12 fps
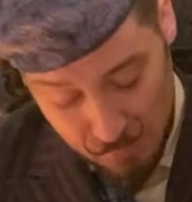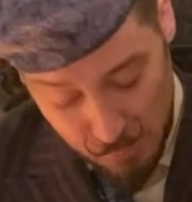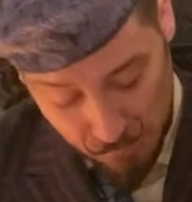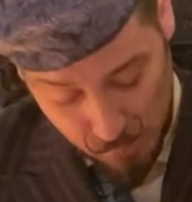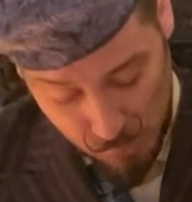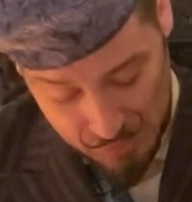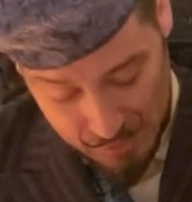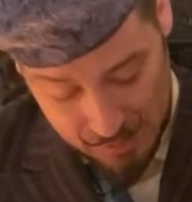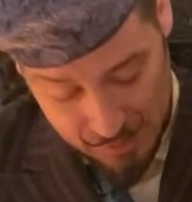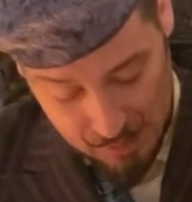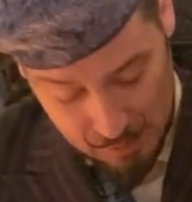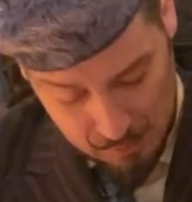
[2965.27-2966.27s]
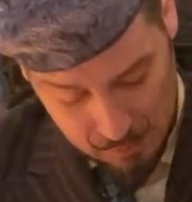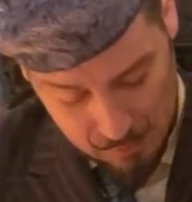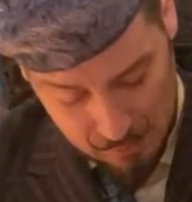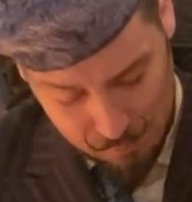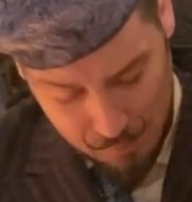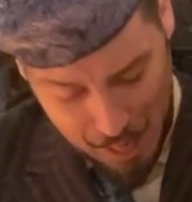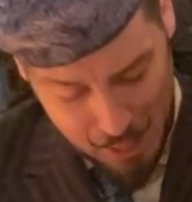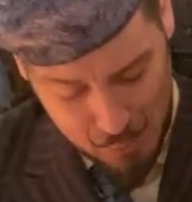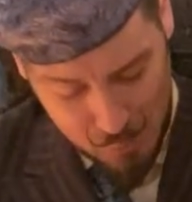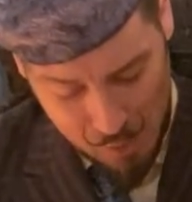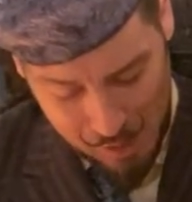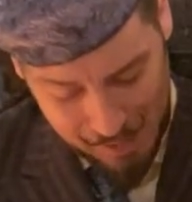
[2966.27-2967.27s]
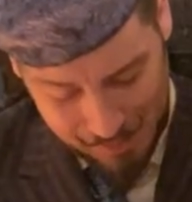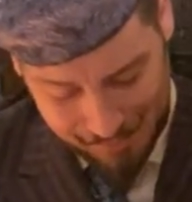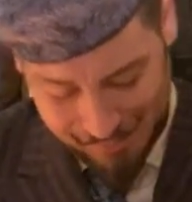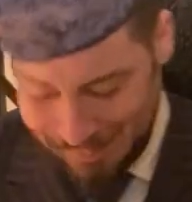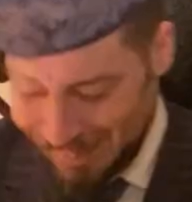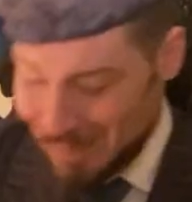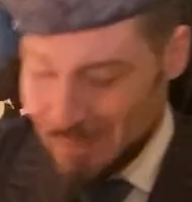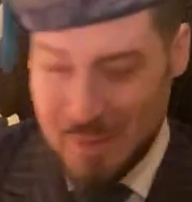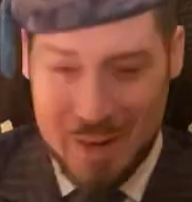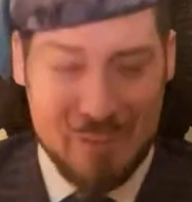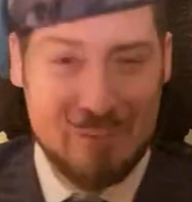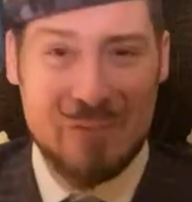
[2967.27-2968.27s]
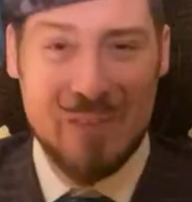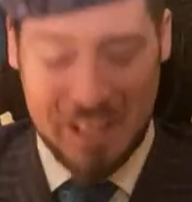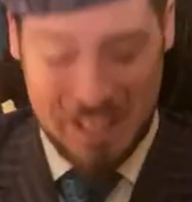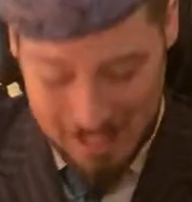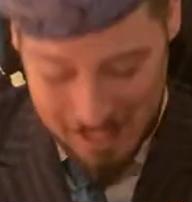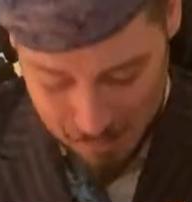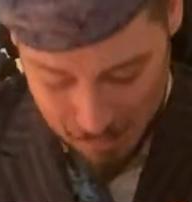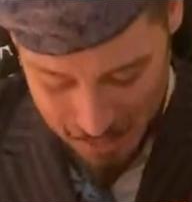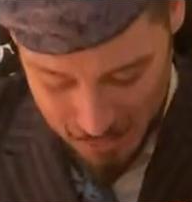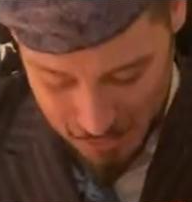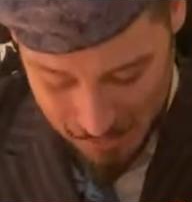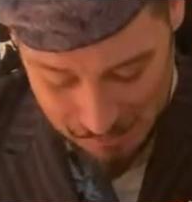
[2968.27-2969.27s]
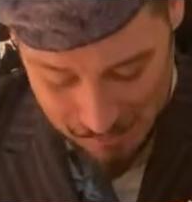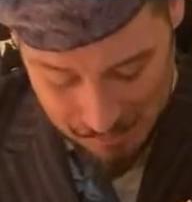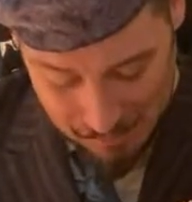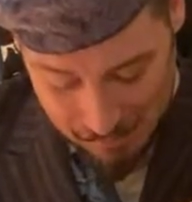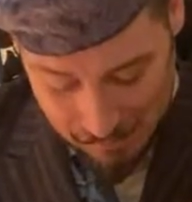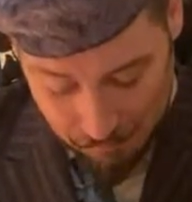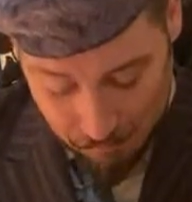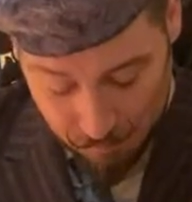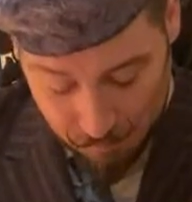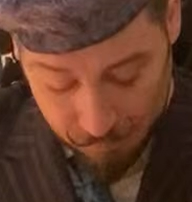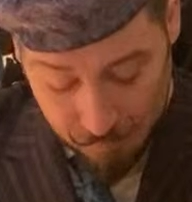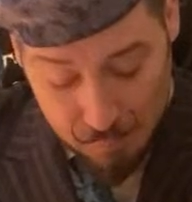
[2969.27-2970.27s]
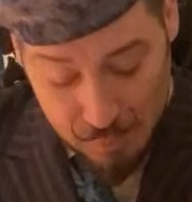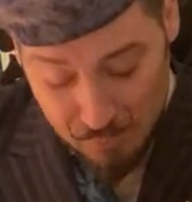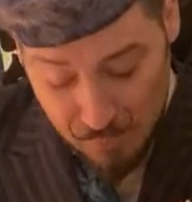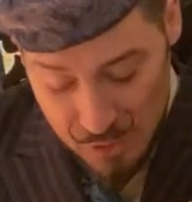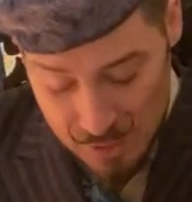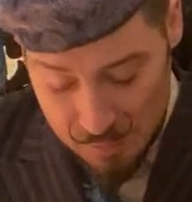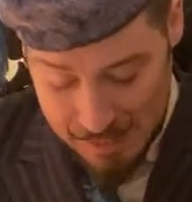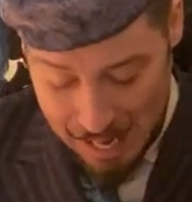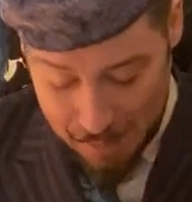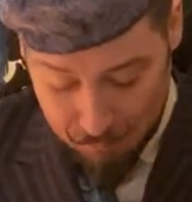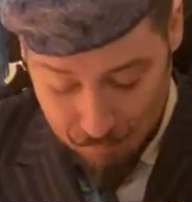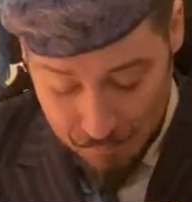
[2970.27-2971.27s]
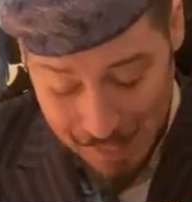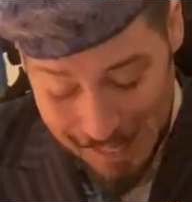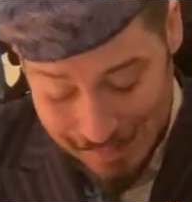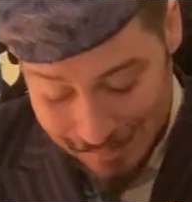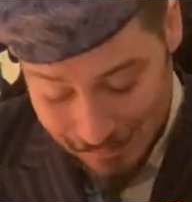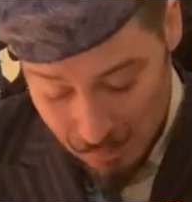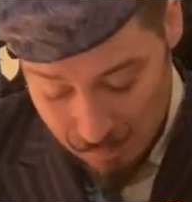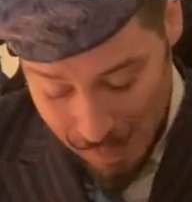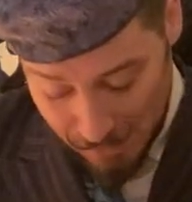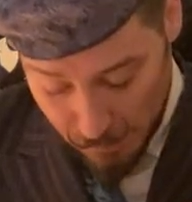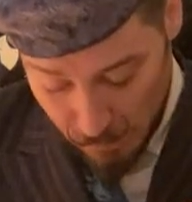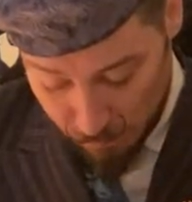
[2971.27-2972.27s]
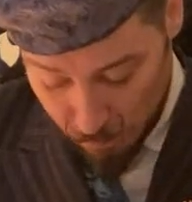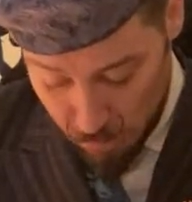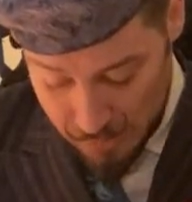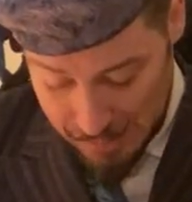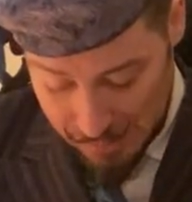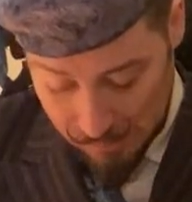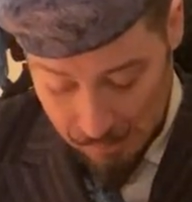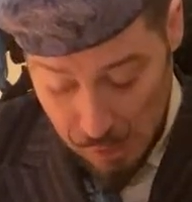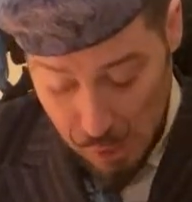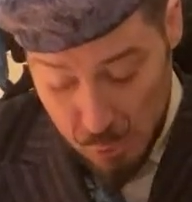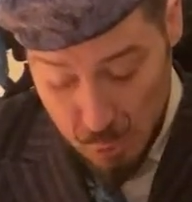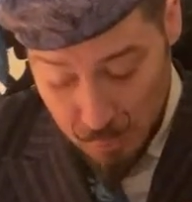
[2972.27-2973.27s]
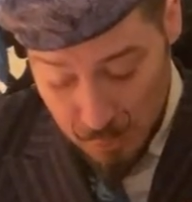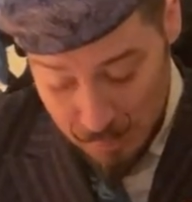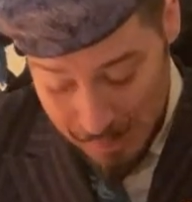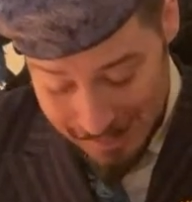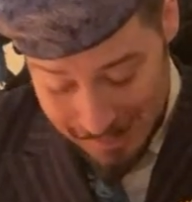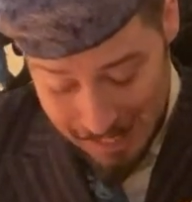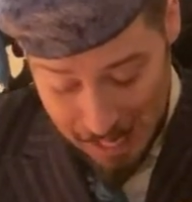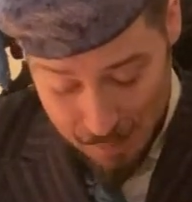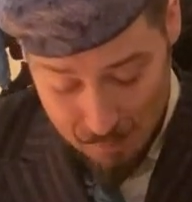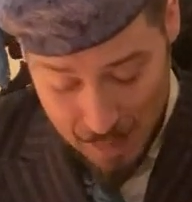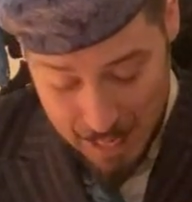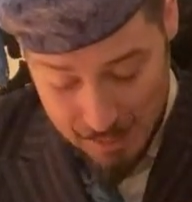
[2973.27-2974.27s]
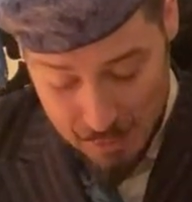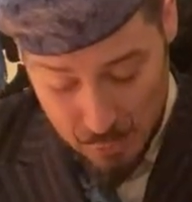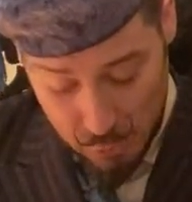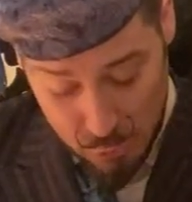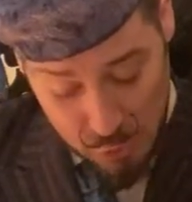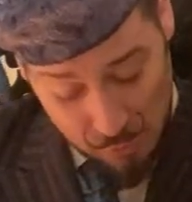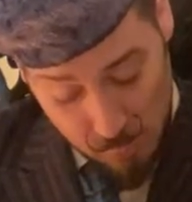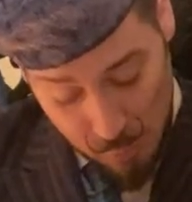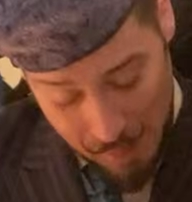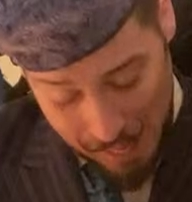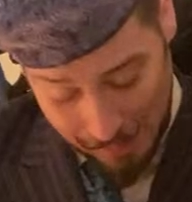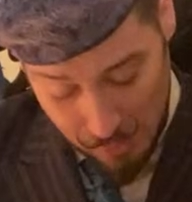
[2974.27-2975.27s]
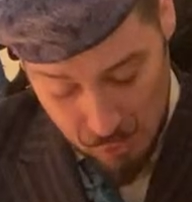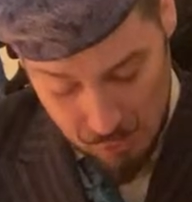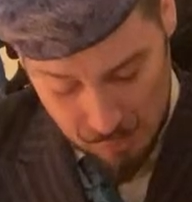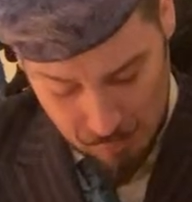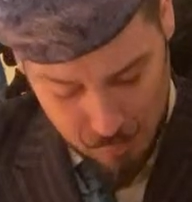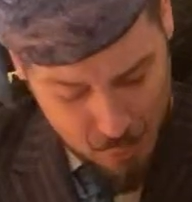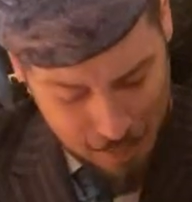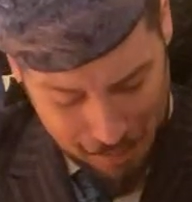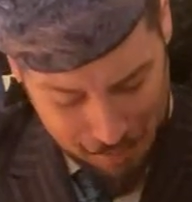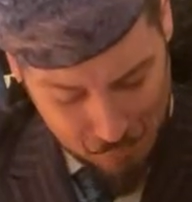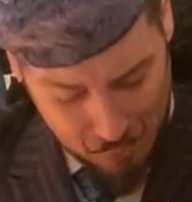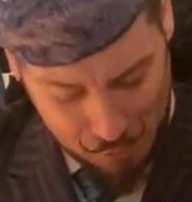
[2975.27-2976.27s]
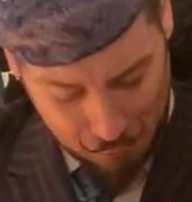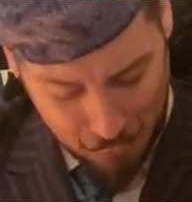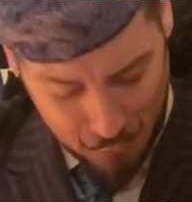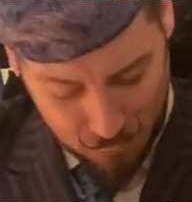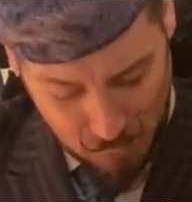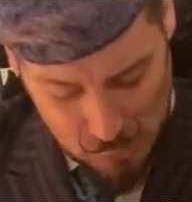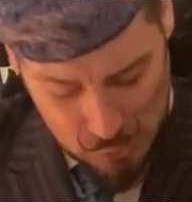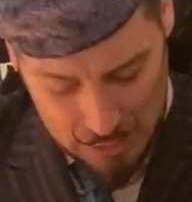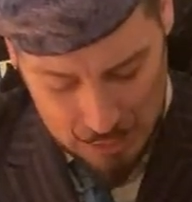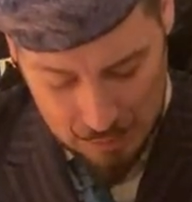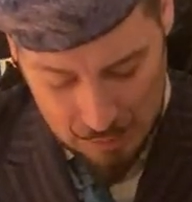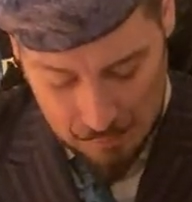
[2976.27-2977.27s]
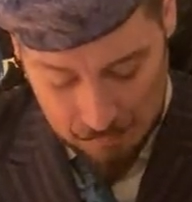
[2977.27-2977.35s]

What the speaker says: your forces. My, what a funny expression. But first, madame, a little matter of routine. You permit that I make search of your baggage? Whatever on earth for?